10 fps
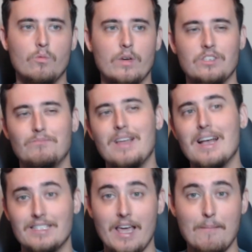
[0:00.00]
which
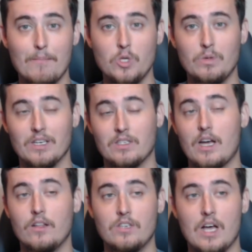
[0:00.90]
not saying much because
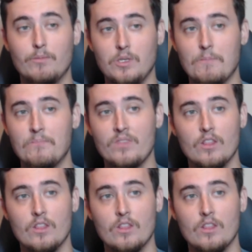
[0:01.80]
Skylar Thompson